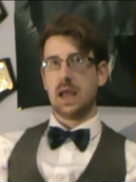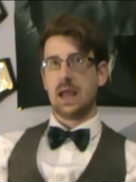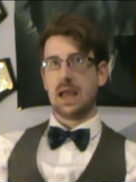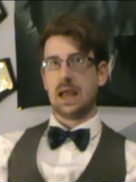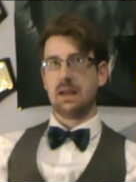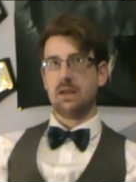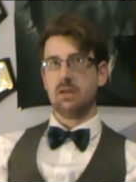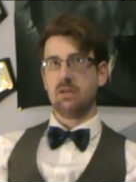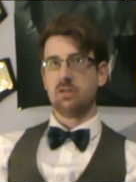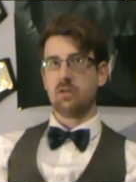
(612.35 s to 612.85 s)

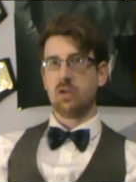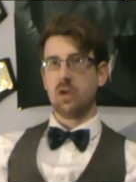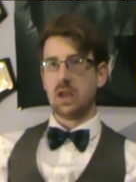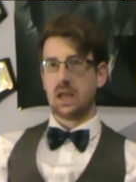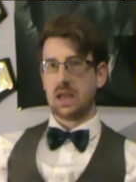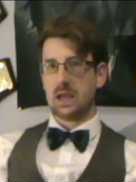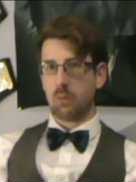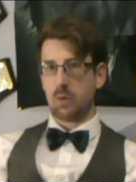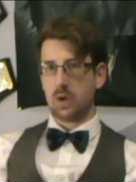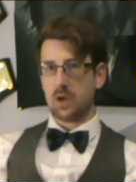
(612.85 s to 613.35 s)
And
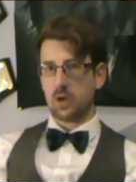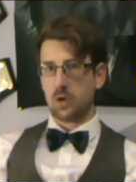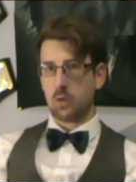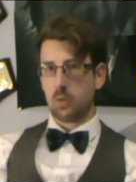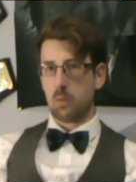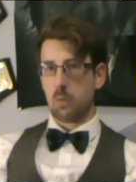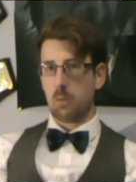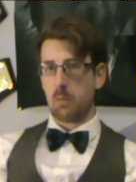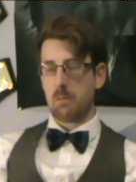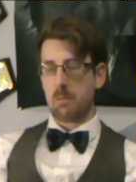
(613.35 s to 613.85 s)
certainly, when
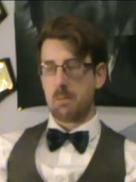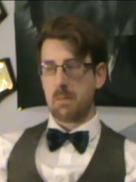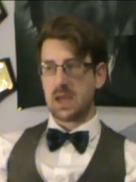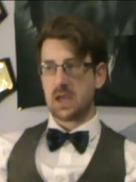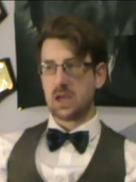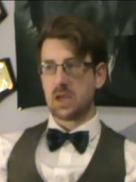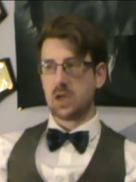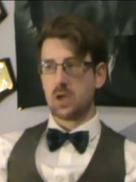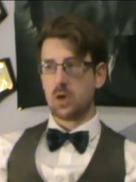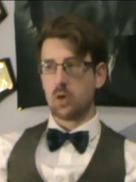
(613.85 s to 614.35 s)
you
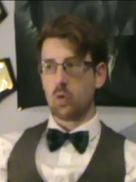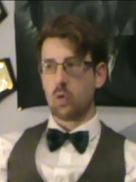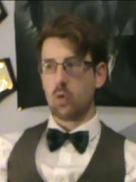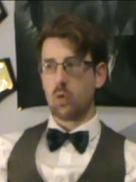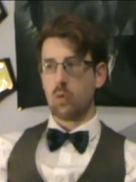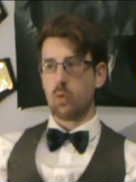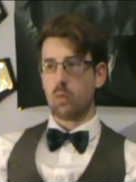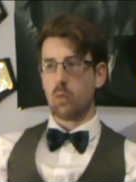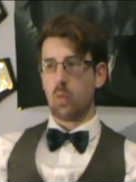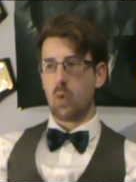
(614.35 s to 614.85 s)
make
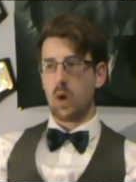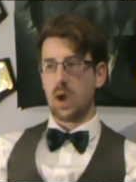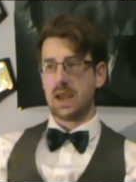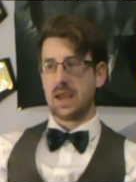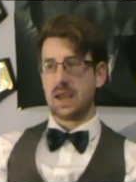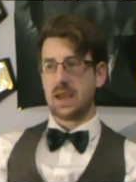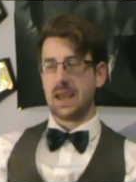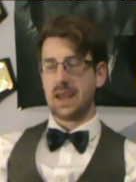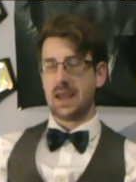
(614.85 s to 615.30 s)
your way